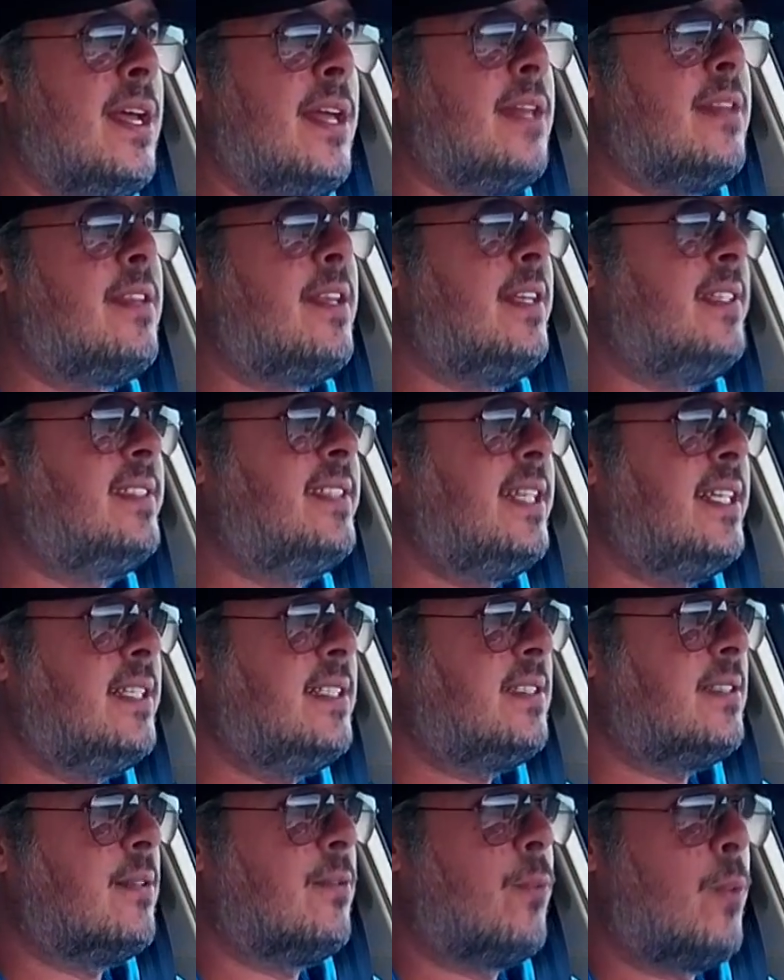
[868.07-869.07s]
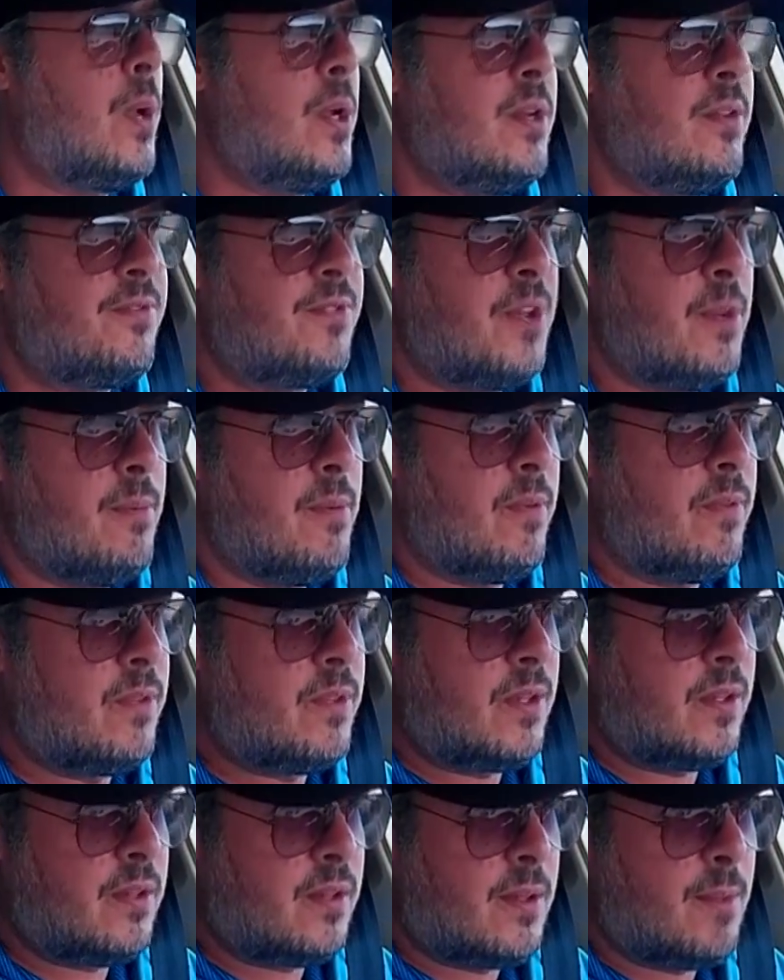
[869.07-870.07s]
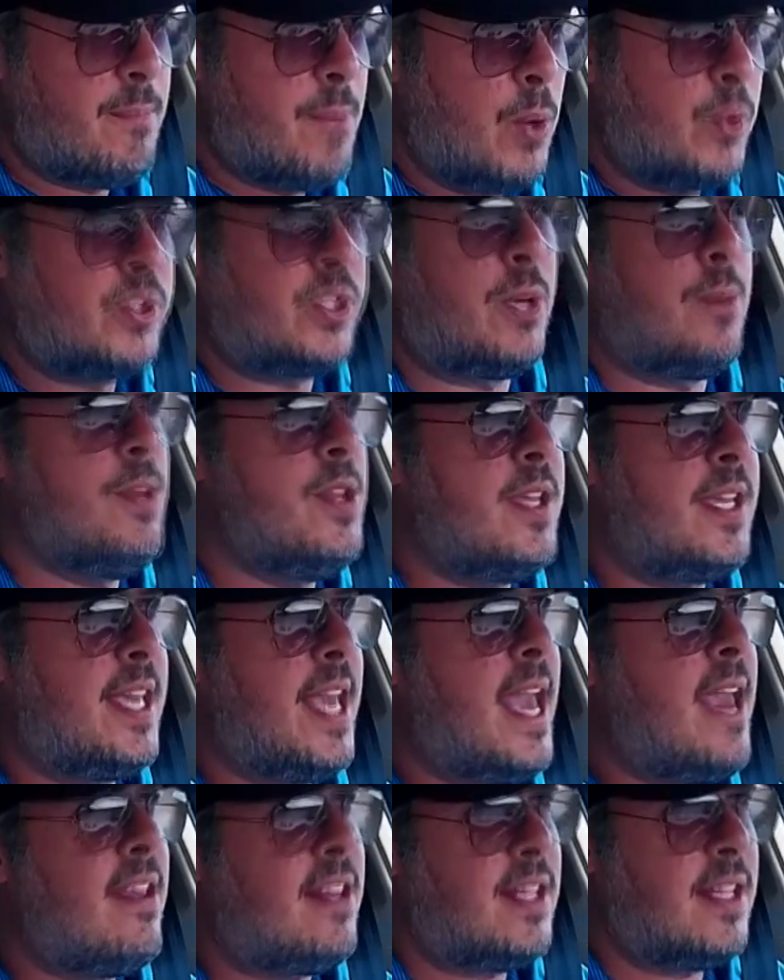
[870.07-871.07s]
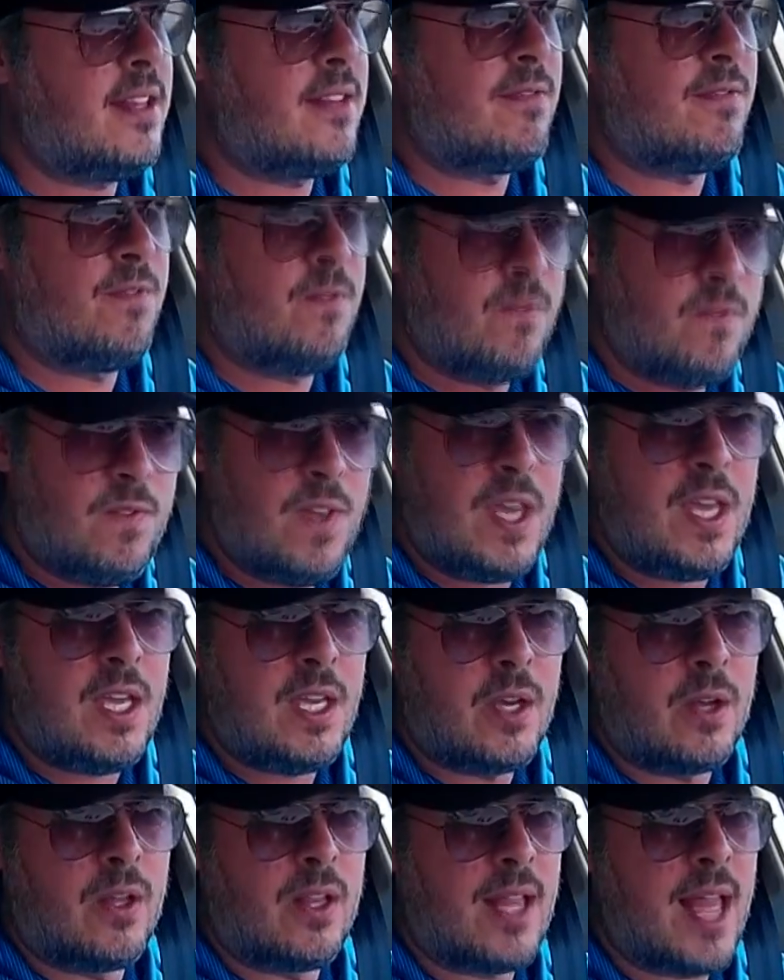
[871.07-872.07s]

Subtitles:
this is one of the most communicated vehicle